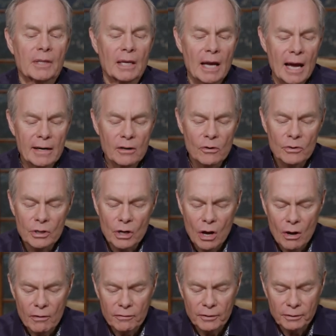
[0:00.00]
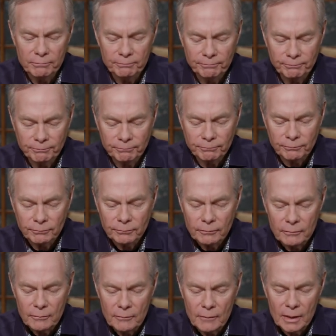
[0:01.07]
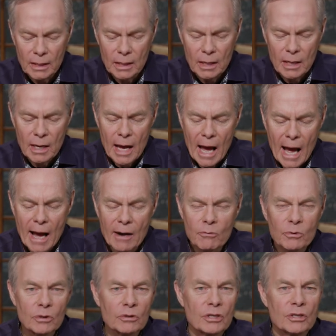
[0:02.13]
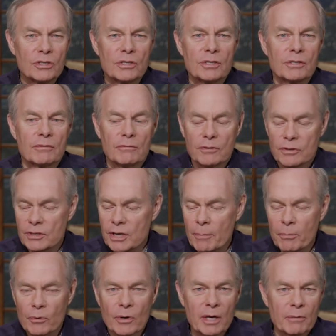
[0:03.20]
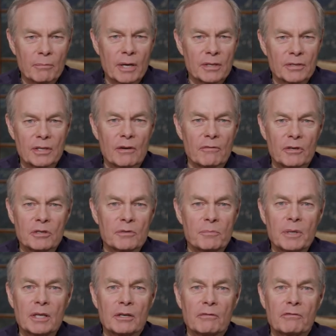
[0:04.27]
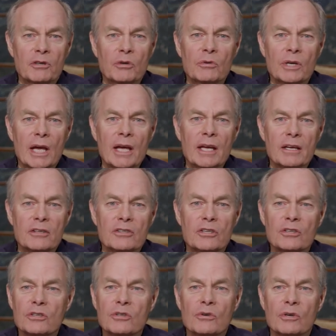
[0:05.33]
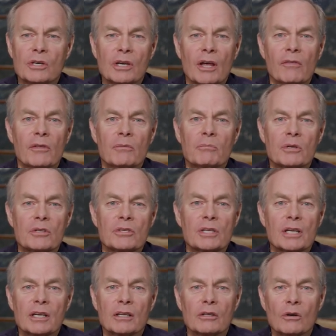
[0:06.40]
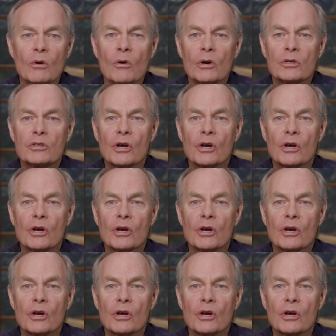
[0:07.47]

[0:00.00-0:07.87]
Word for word: I know that often I will just separate myself and spend a few days just doing nothing but seeking the Lord.